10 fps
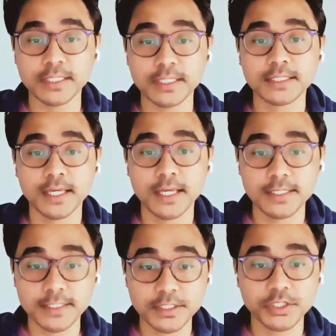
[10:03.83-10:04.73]
it's
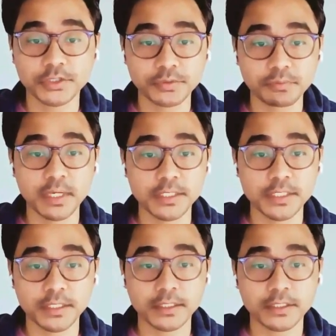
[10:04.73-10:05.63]
essential to
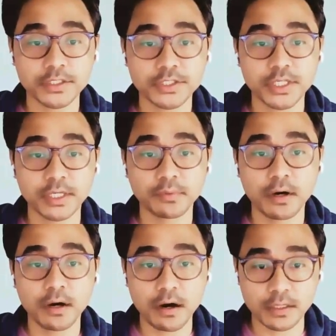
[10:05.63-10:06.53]
maintain stable
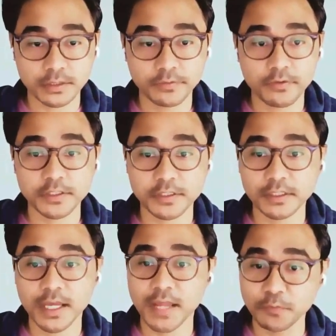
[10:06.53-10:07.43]
heart function
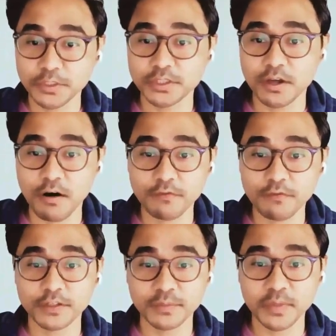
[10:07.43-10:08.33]
and which
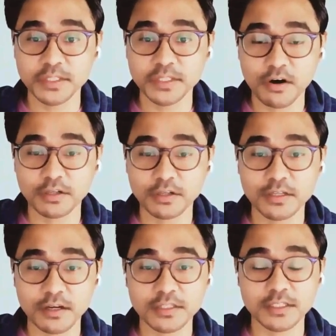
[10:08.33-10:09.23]
often depends on
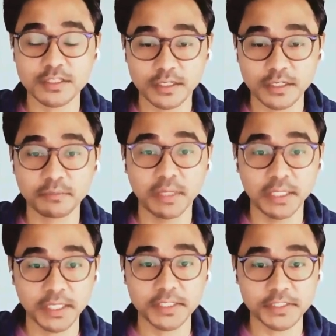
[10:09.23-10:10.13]
consistent
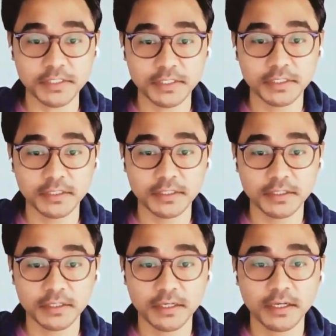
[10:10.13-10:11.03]
medication.
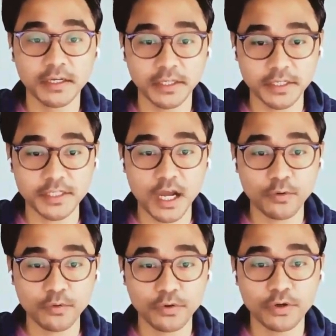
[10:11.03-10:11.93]
Here is
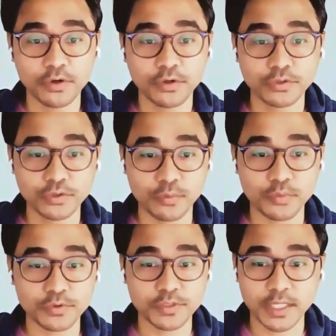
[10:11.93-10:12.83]
how to
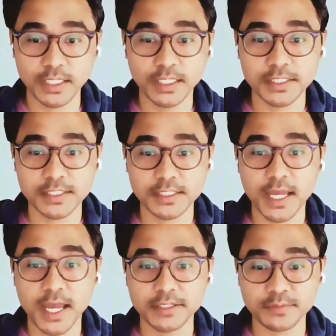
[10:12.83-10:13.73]
approach any necessary
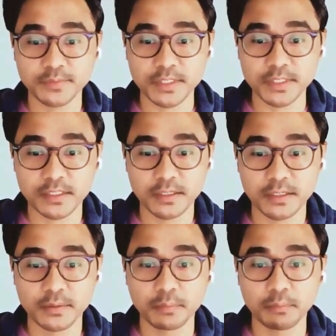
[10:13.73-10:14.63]
adjustments.
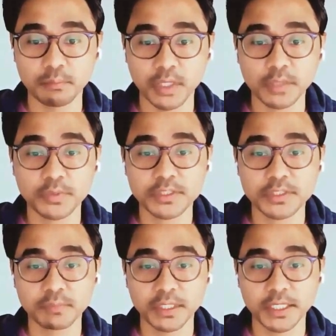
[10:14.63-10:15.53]
Blood pressure
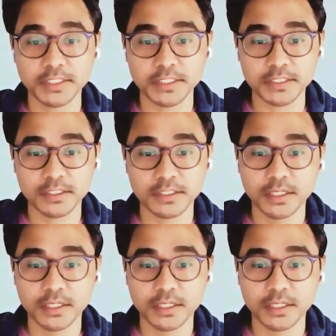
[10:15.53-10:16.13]
medications.